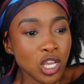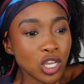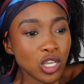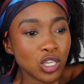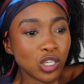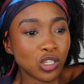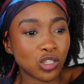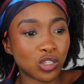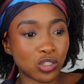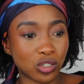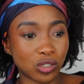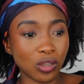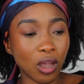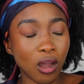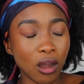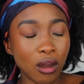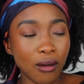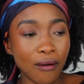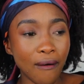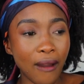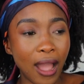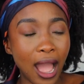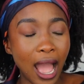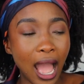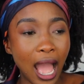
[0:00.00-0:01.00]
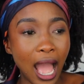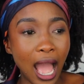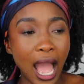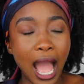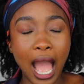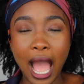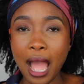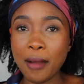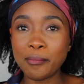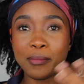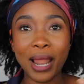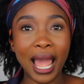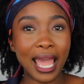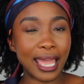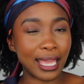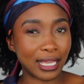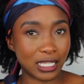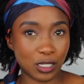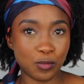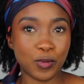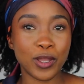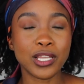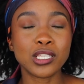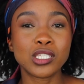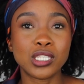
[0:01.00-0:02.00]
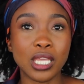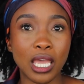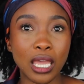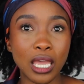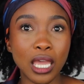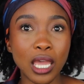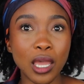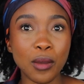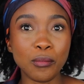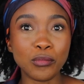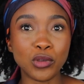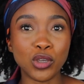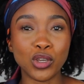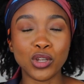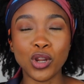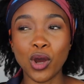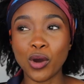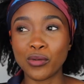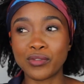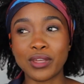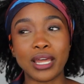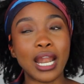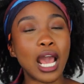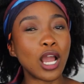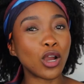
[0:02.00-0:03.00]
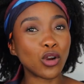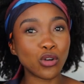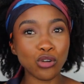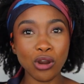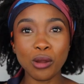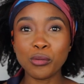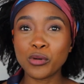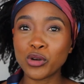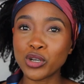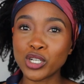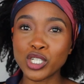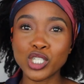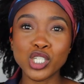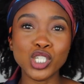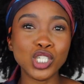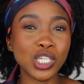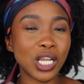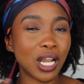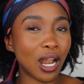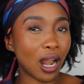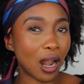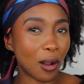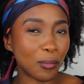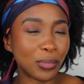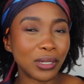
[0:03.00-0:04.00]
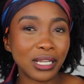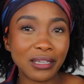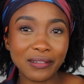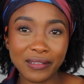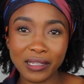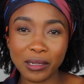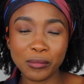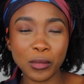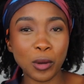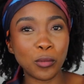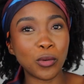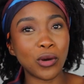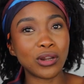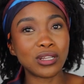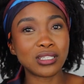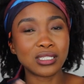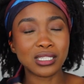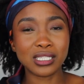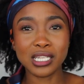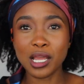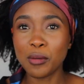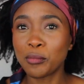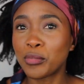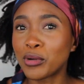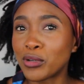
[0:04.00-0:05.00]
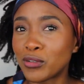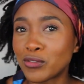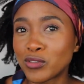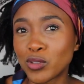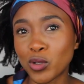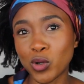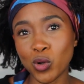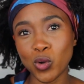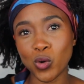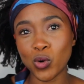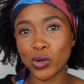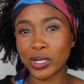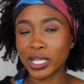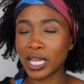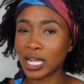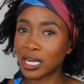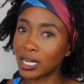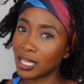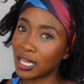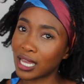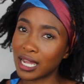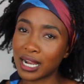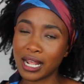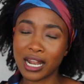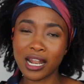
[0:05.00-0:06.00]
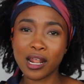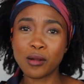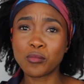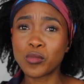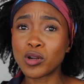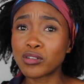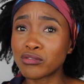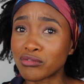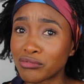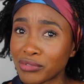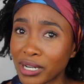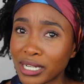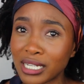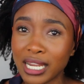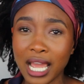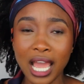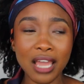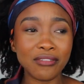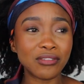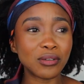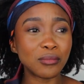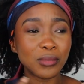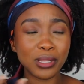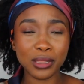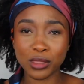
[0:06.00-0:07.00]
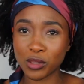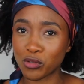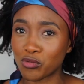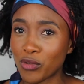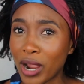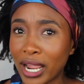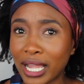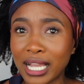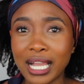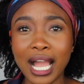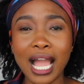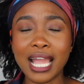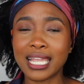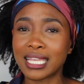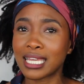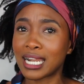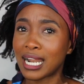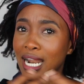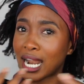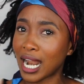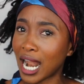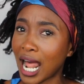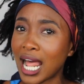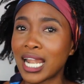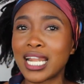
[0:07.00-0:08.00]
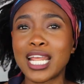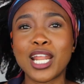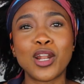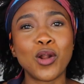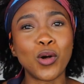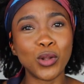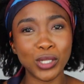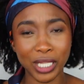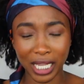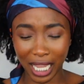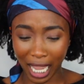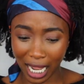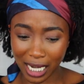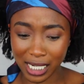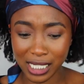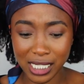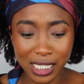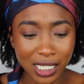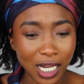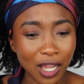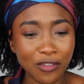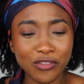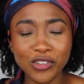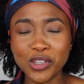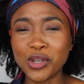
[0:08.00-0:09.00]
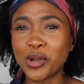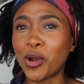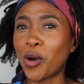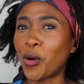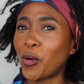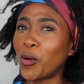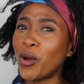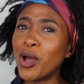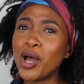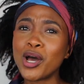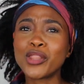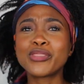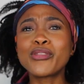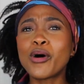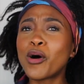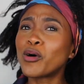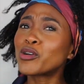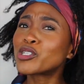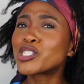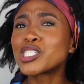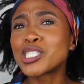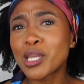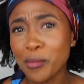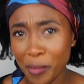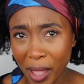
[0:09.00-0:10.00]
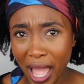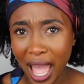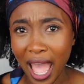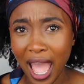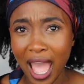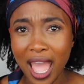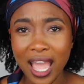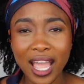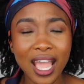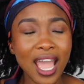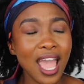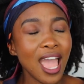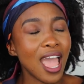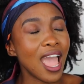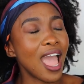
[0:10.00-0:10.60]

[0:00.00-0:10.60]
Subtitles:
So I explained to him, you know, that I grew up Christian and I believe that my body is a temple of the Lord, yada yada, and I'm not ready, I haven't met the right guy, yada yada, and all that kind of stuff, you know, the whole shebang.